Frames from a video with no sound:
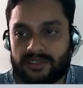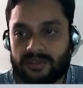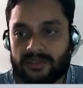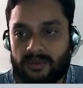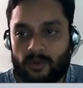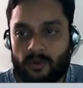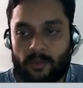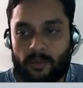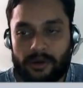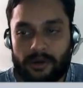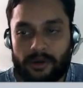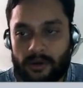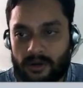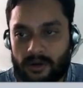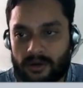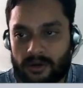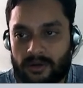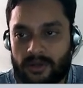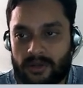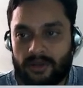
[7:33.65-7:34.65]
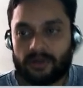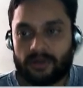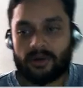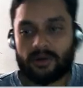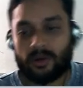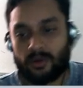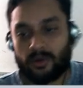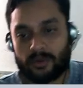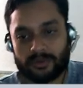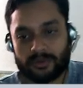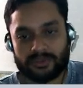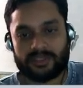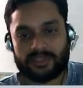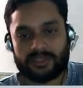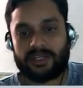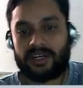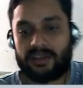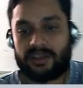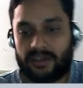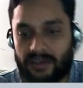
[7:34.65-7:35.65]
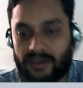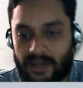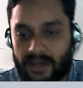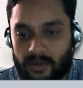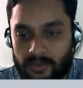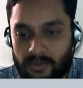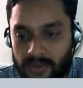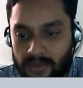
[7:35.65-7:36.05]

open or closed. Now